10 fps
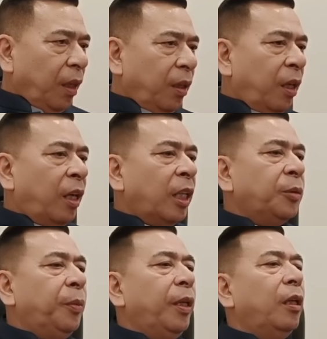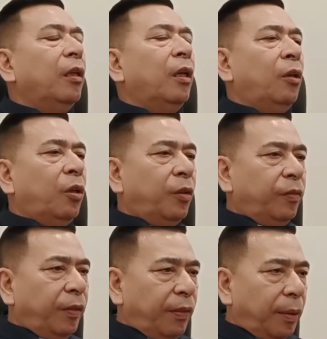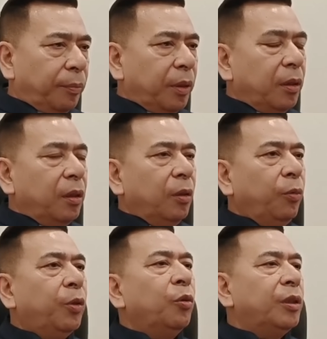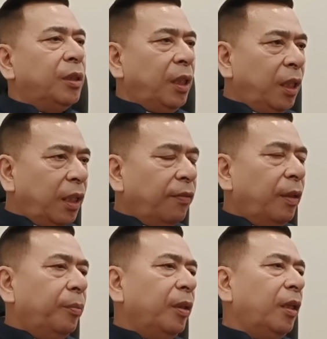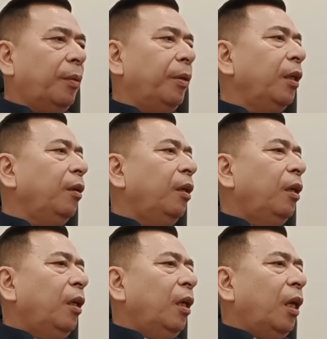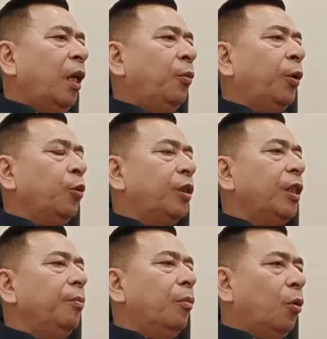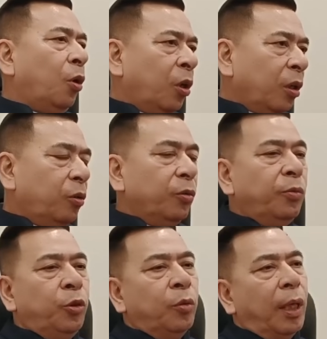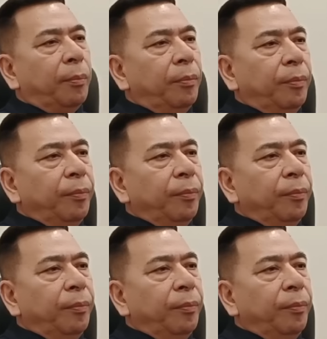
There has been a lot of development. We could see development coming, and we could see more to come.